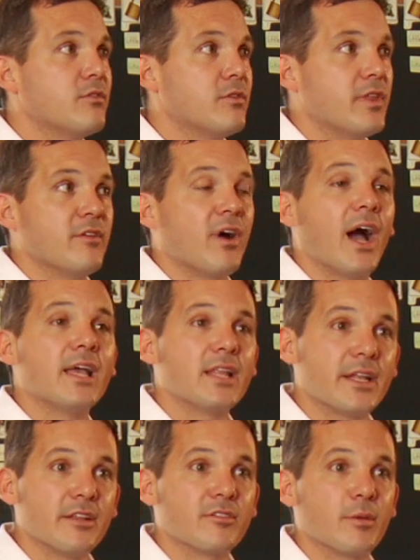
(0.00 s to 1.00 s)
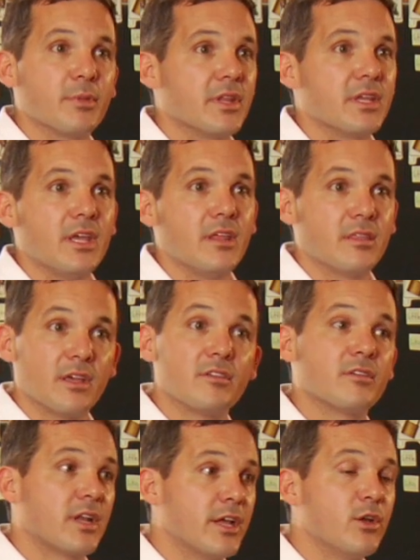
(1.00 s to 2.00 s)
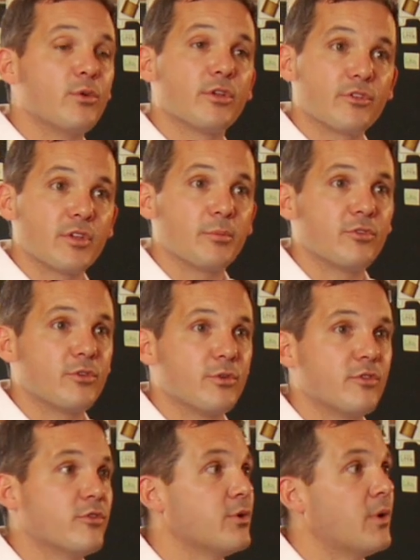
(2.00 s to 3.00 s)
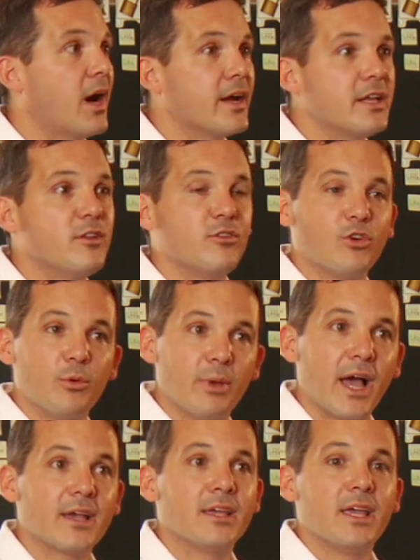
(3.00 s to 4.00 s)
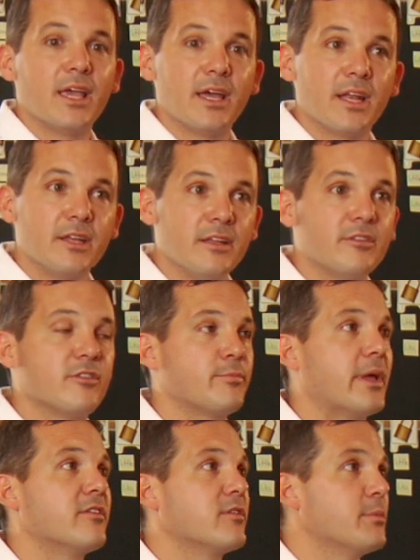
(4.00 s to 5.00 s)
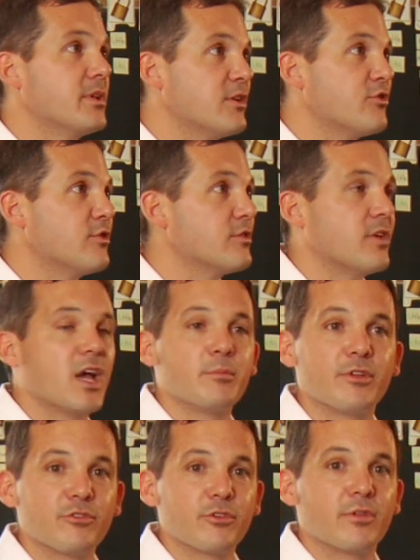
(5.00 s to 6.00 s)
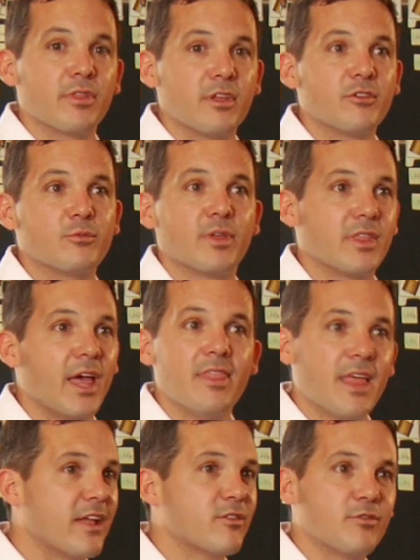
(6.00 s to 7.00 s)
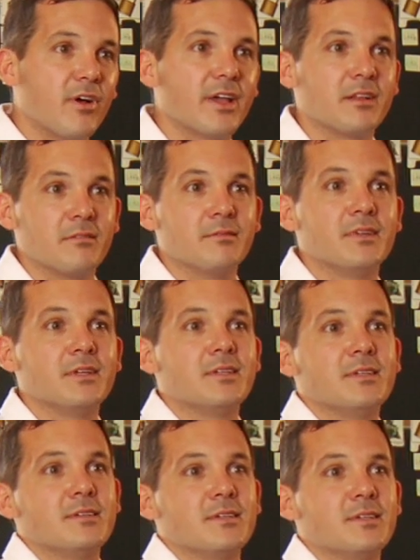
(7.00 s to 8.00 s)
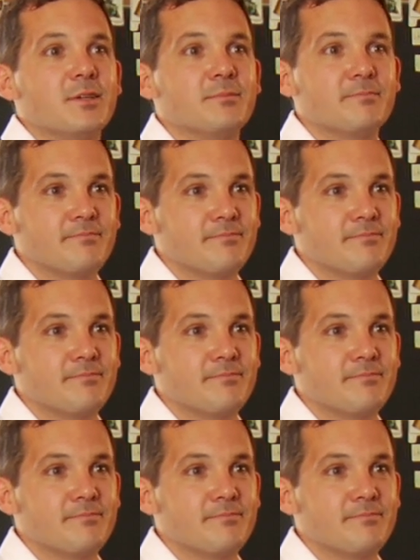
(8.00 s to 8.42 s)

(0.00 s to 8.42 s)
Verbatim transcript: they've highlighted some of the key things. And I know there's some students who I need to go back and I need to spend some additional time on certain things with. And that's fine, you know.